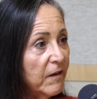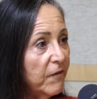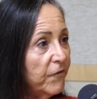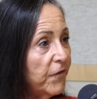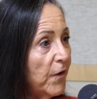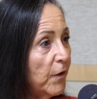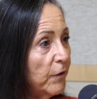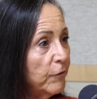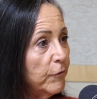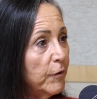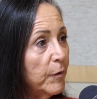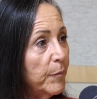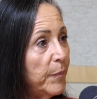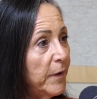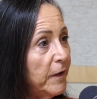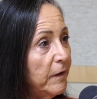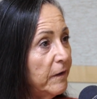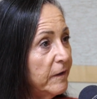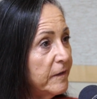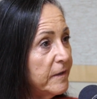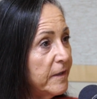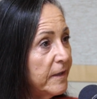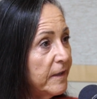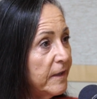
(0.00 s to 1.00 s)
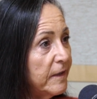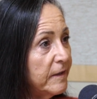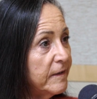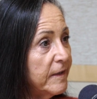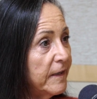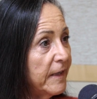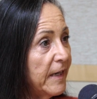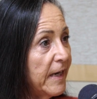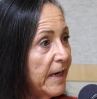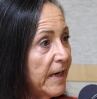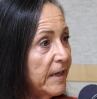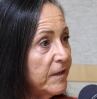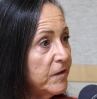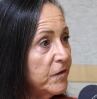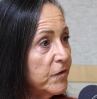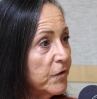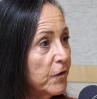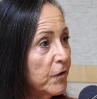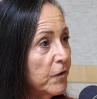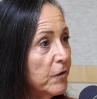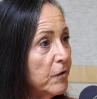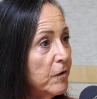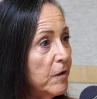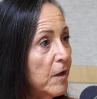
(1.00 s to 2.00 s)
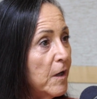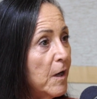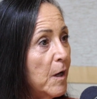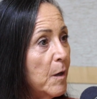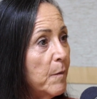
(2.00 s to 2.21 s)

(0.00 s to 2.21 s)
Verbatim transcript: vulnerability to cancer